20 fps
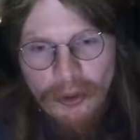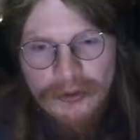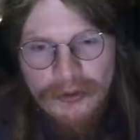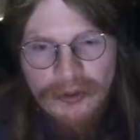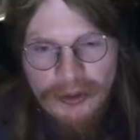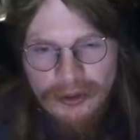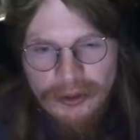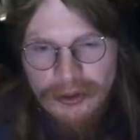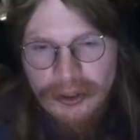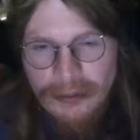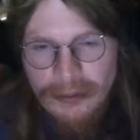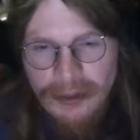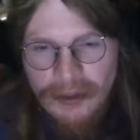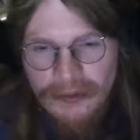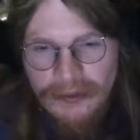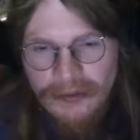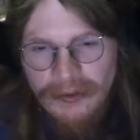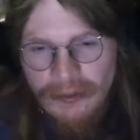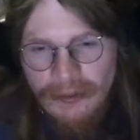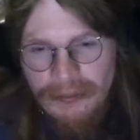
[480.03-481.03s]
to learn
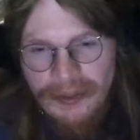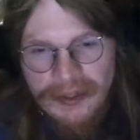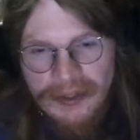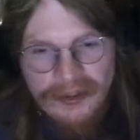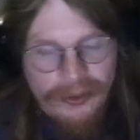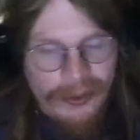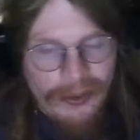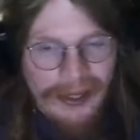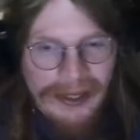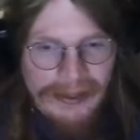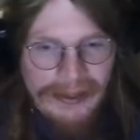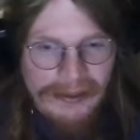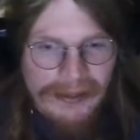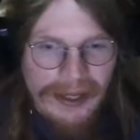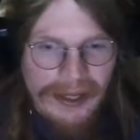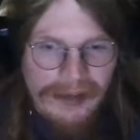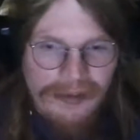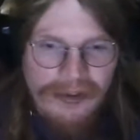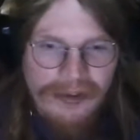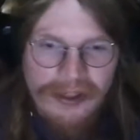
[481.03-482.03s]
about something, to
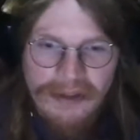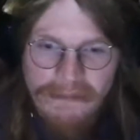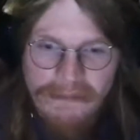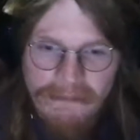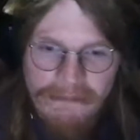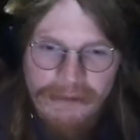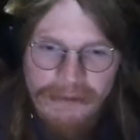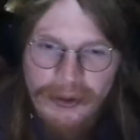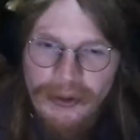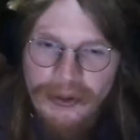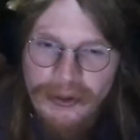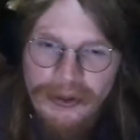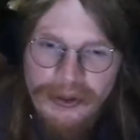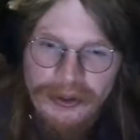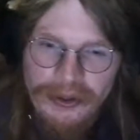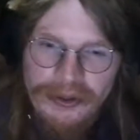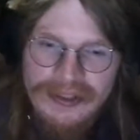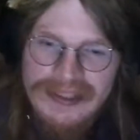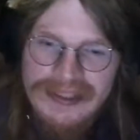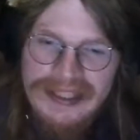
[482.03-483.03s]
analyze it in
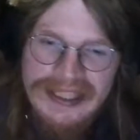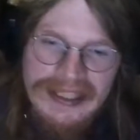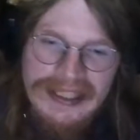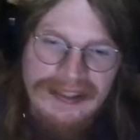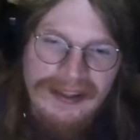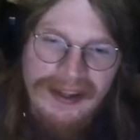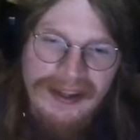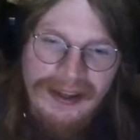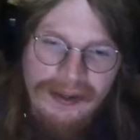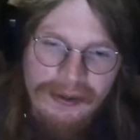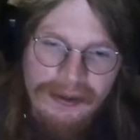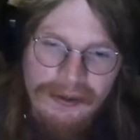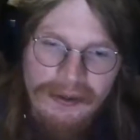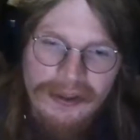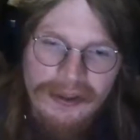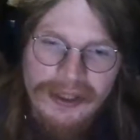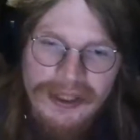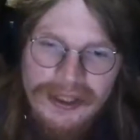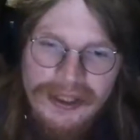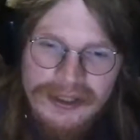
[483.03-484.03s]
further detail,
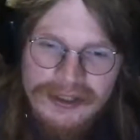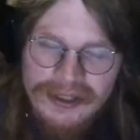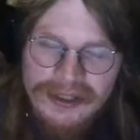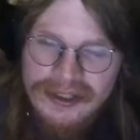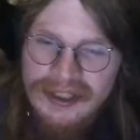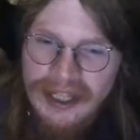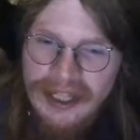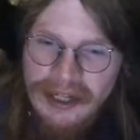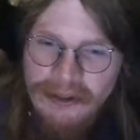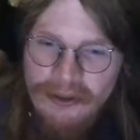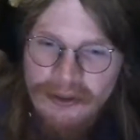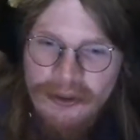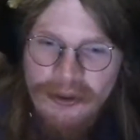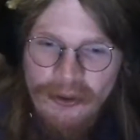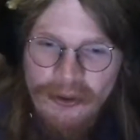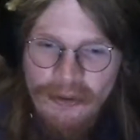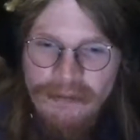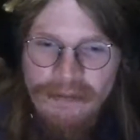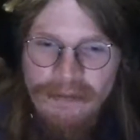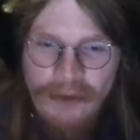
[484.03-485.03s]
to narrow
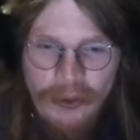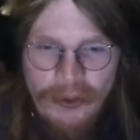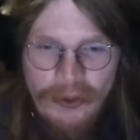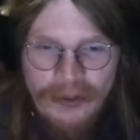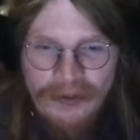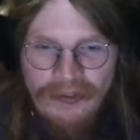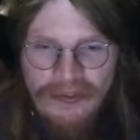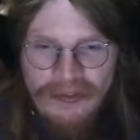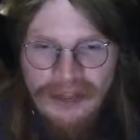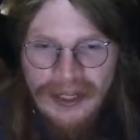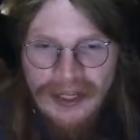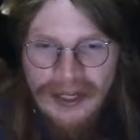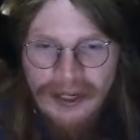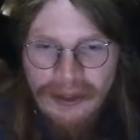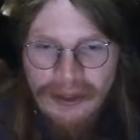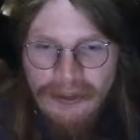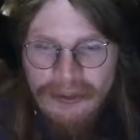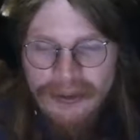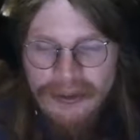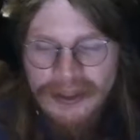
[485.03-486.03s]
your focus
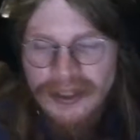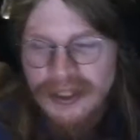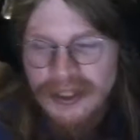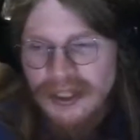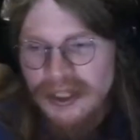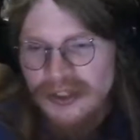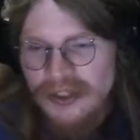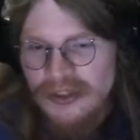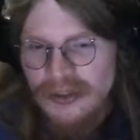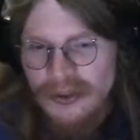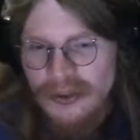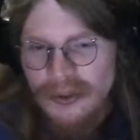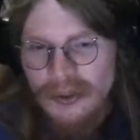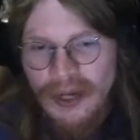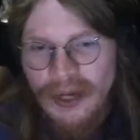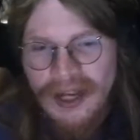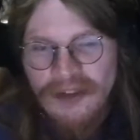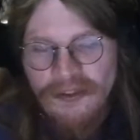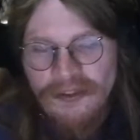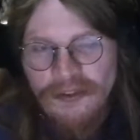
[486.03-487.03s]
down
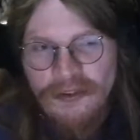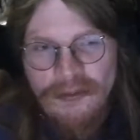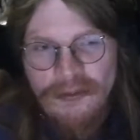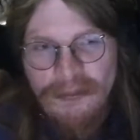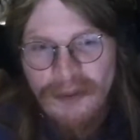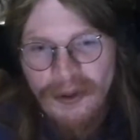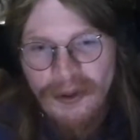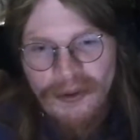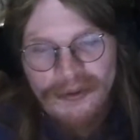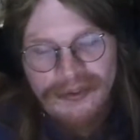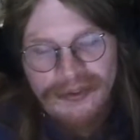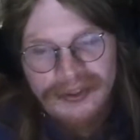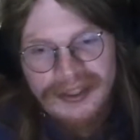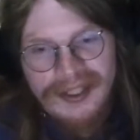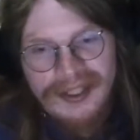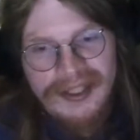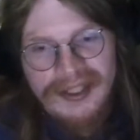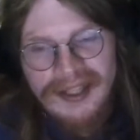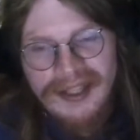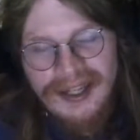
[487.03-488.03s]
to as small as
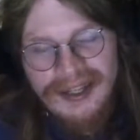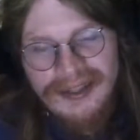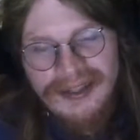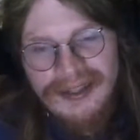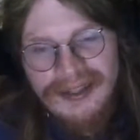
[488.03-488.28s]
it can get.